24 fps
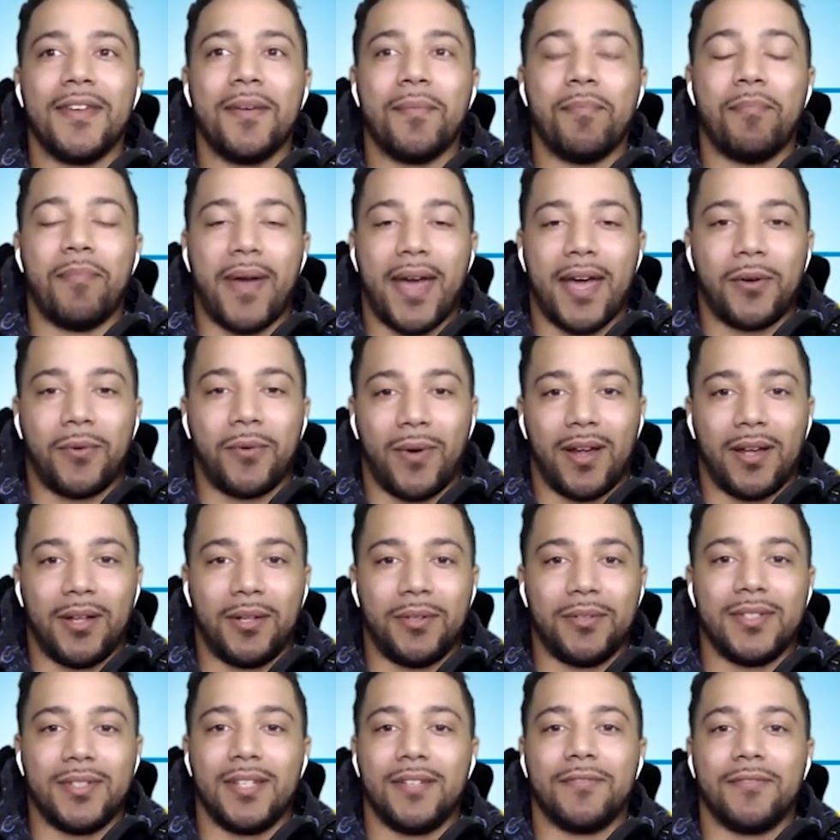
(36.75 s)

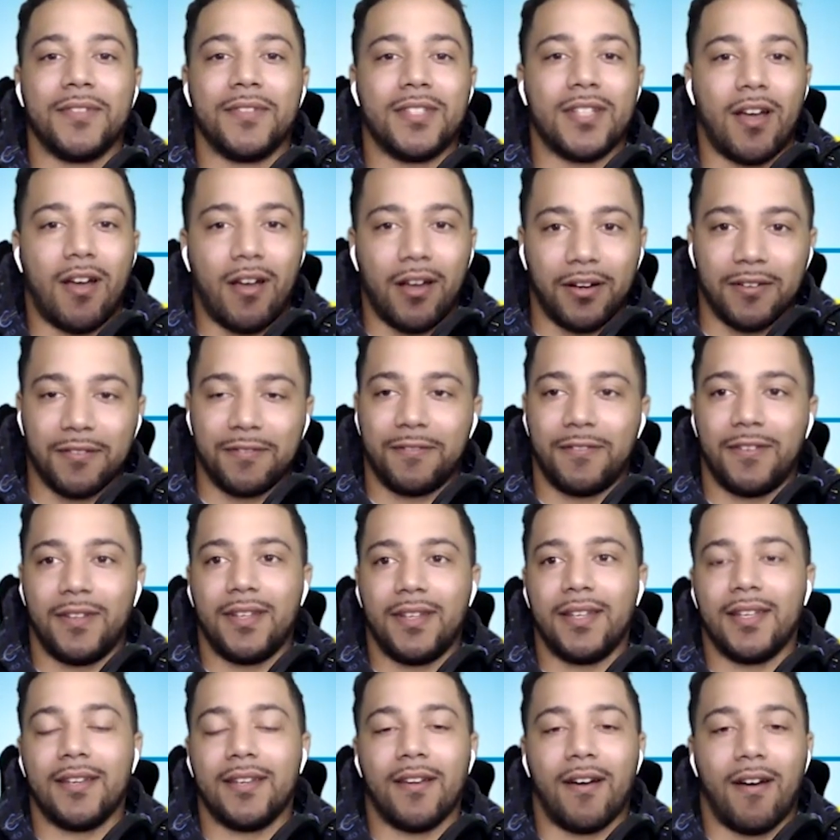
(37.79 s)
background in
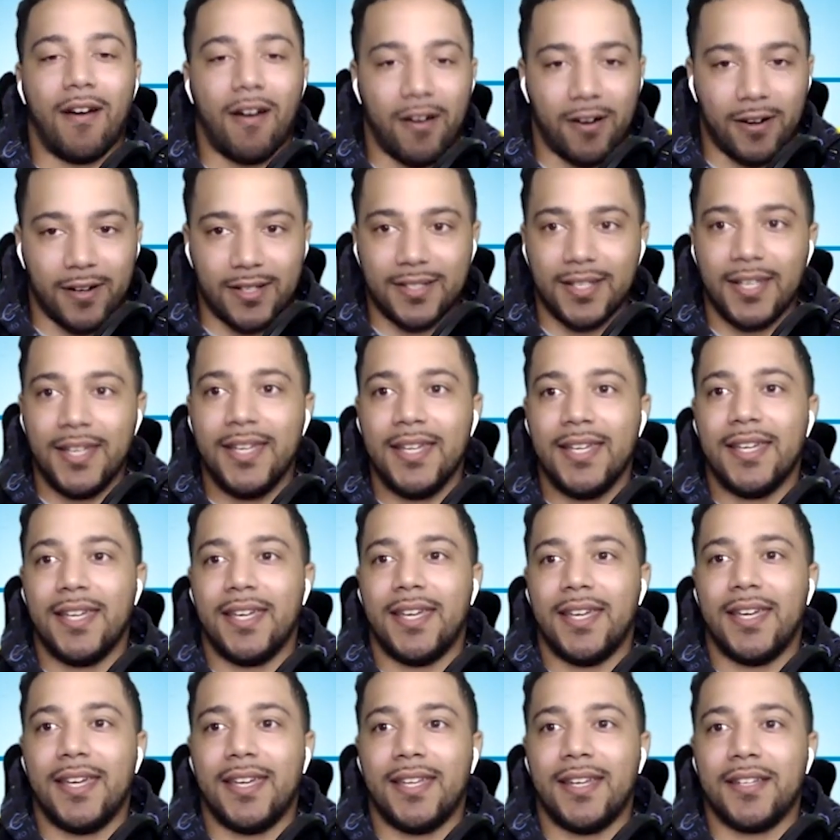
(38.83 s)
photography and art,
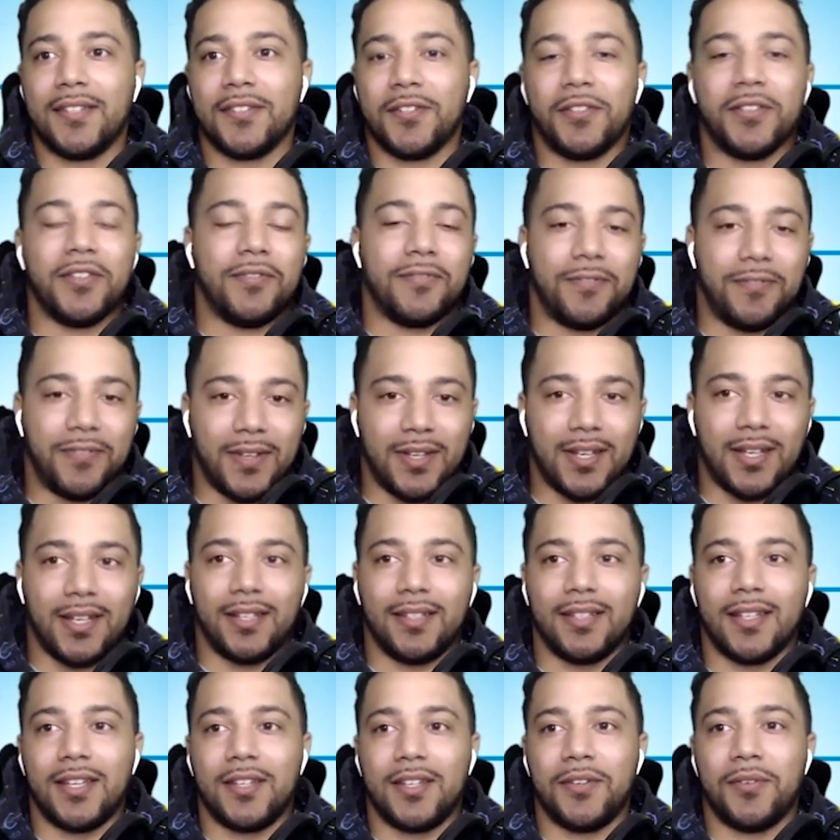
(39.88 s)
and it's only
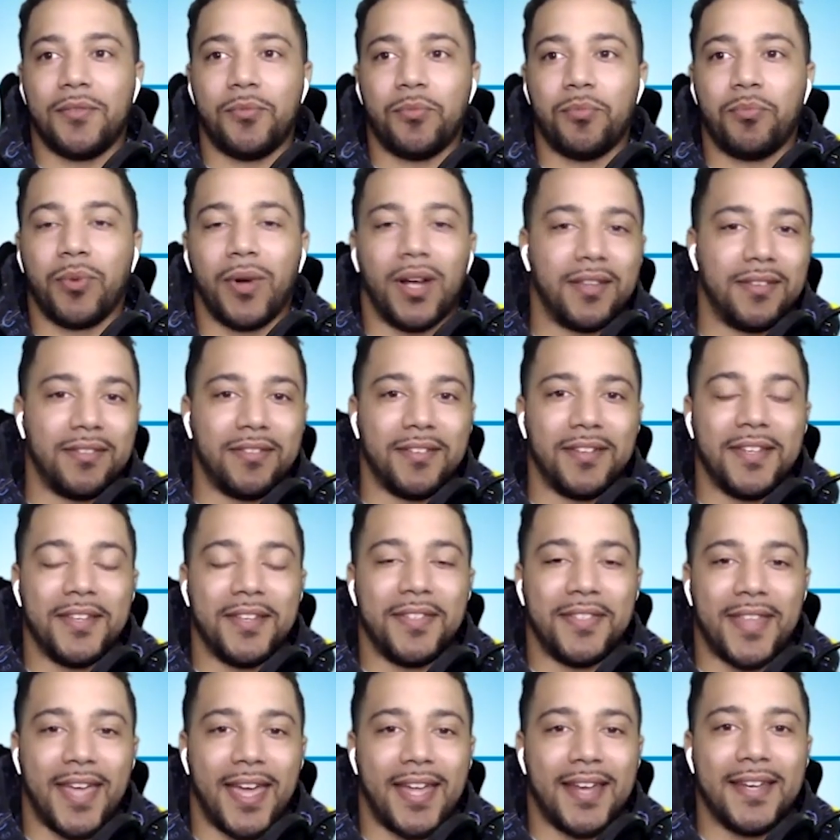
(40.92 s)
fitting that you brought
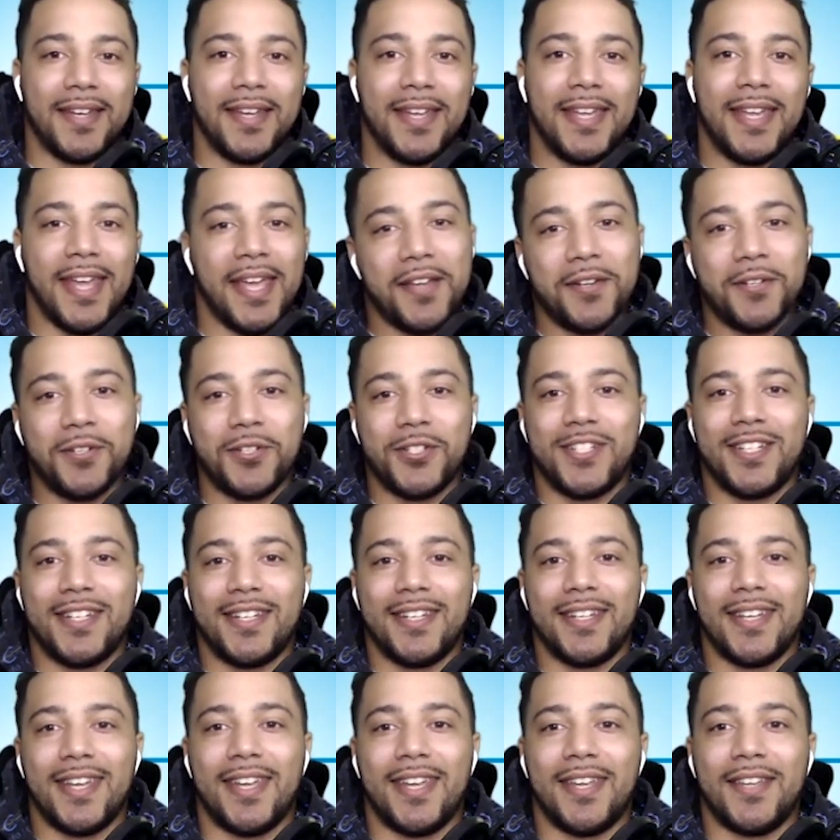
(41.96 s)
that
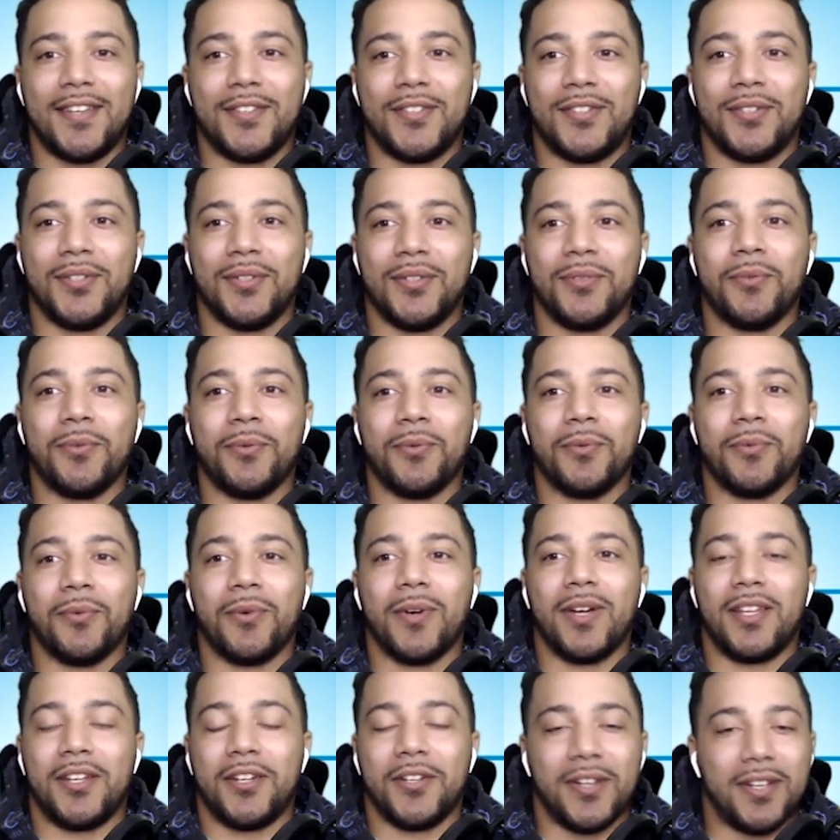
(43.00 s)
energy into
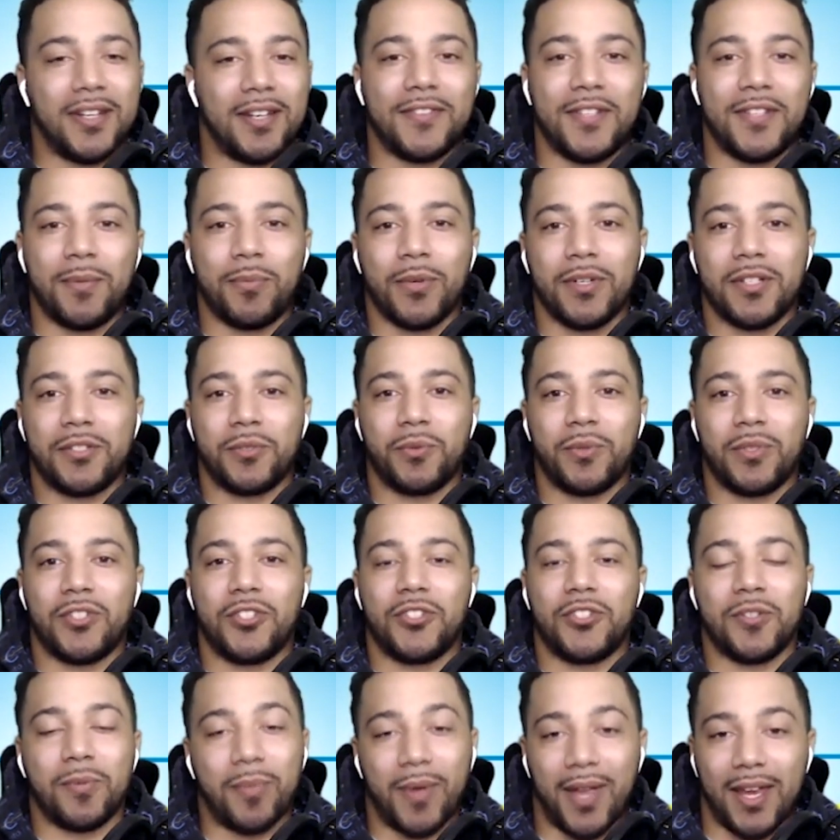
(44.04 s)
what your NFT project with the
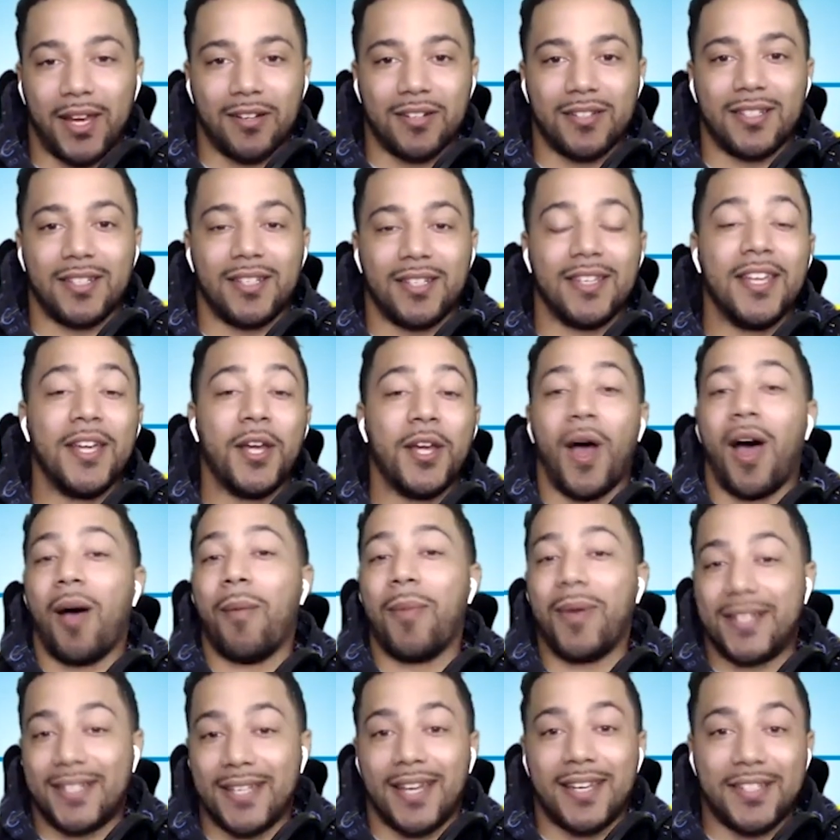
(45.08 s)
Shabangers. And
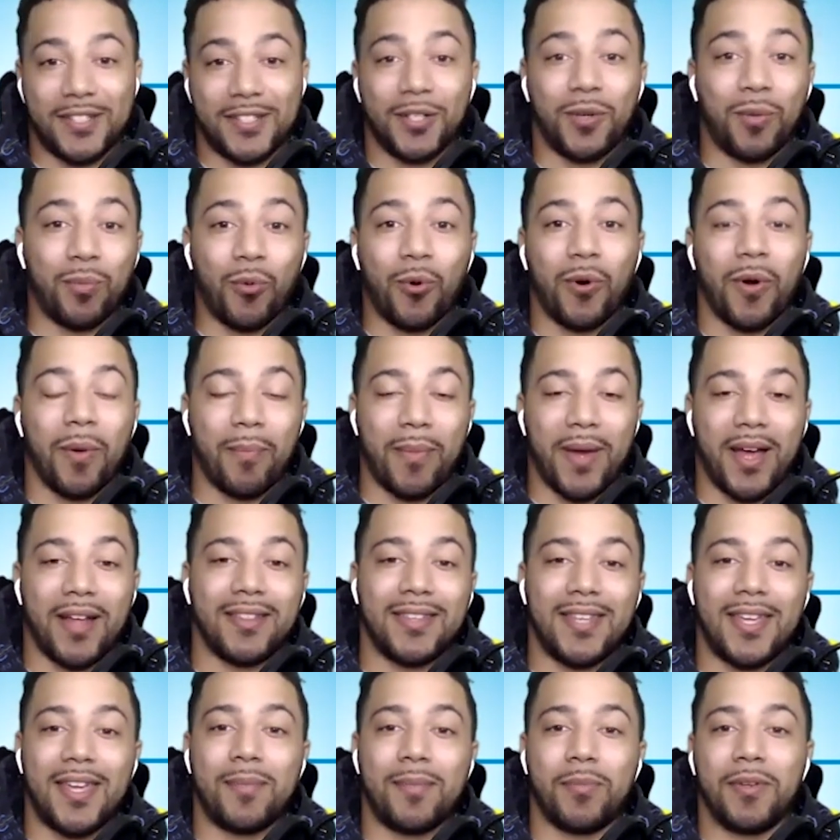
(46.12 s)
I'm excited to learn more about
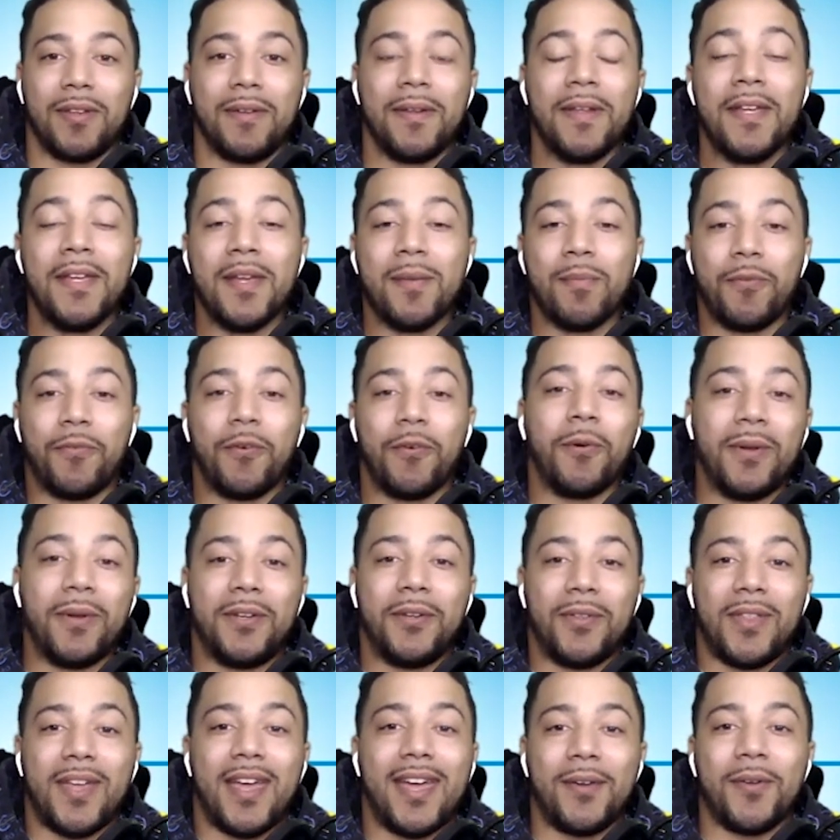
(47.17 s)
that. But before we
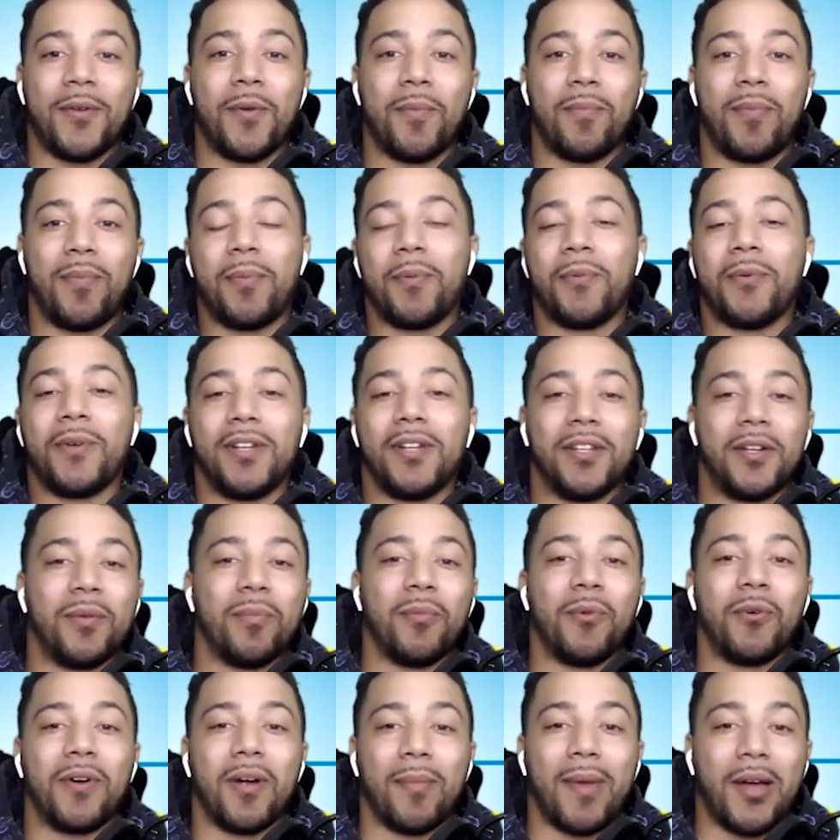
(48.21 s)
do that, people want to learn
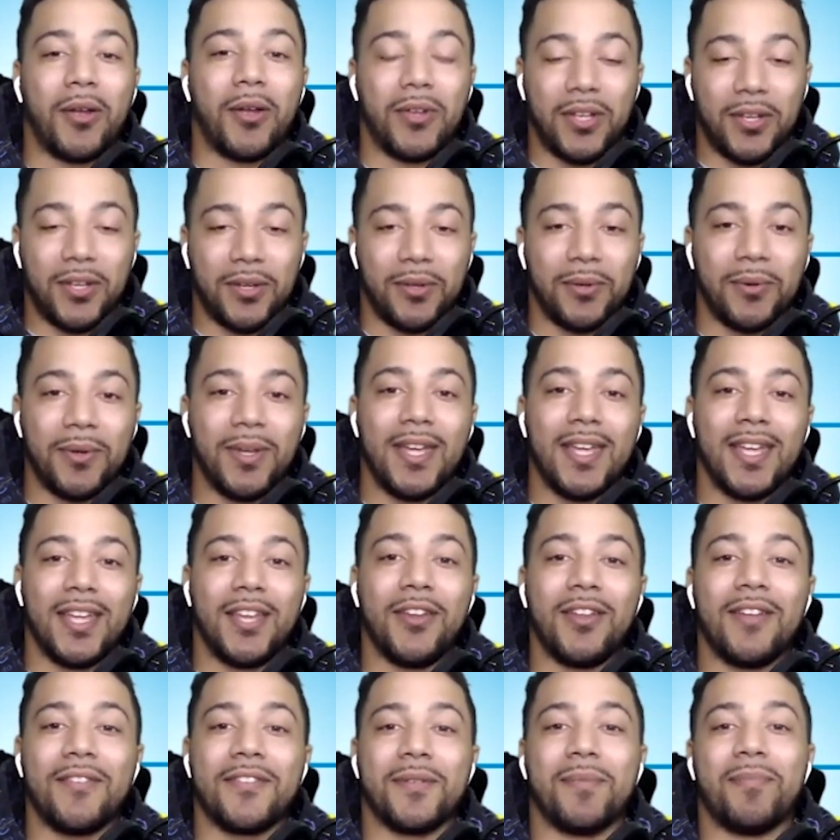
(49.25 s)
more about you. Can
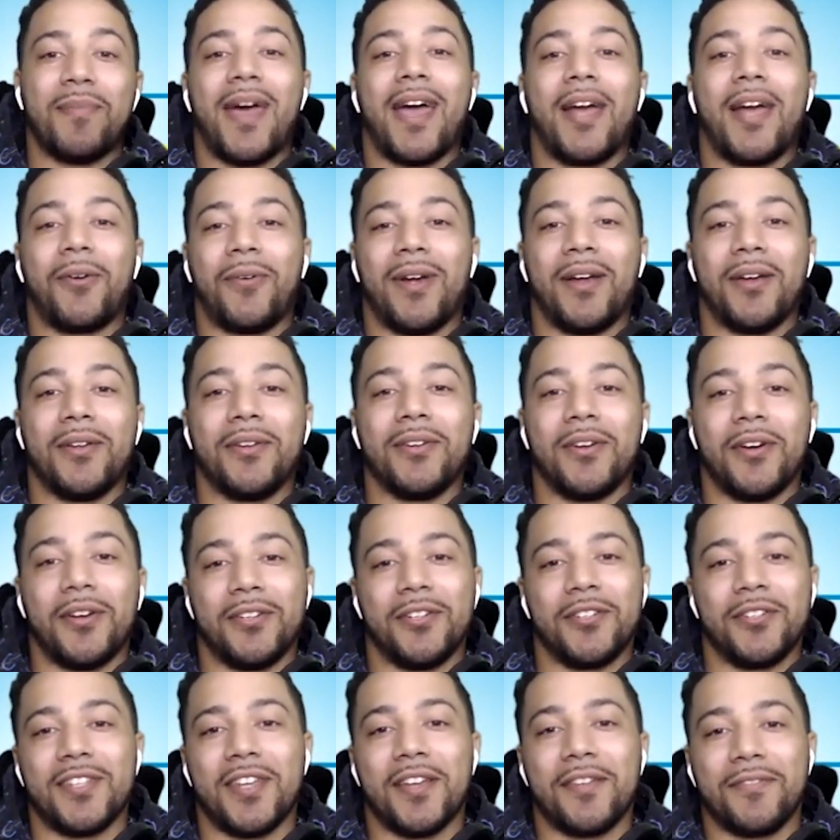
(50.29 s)
you give us some background on
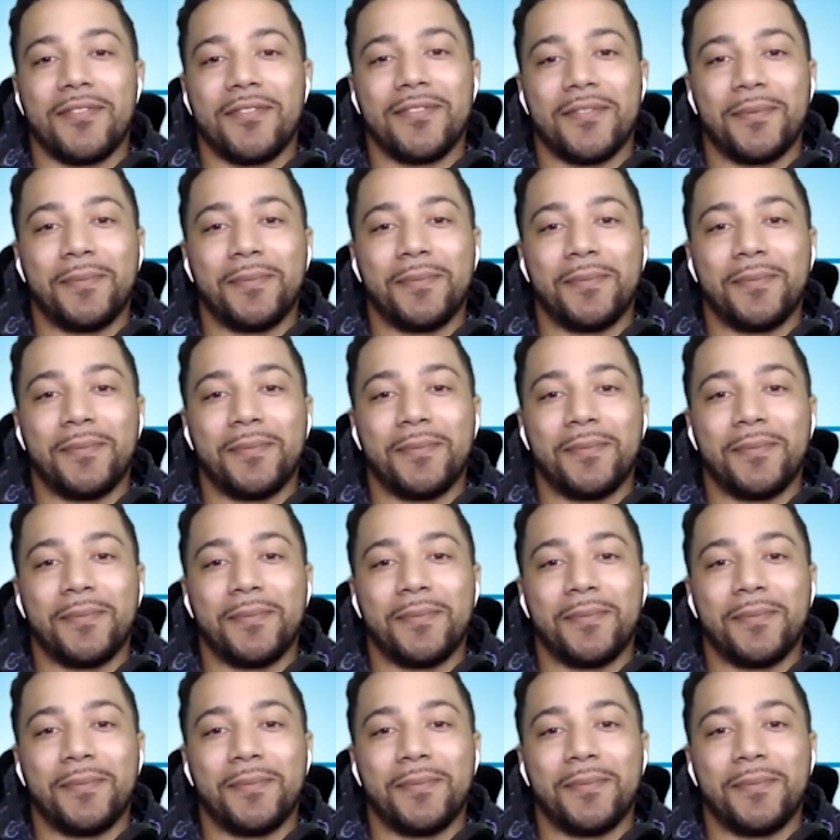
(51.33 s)
yourself?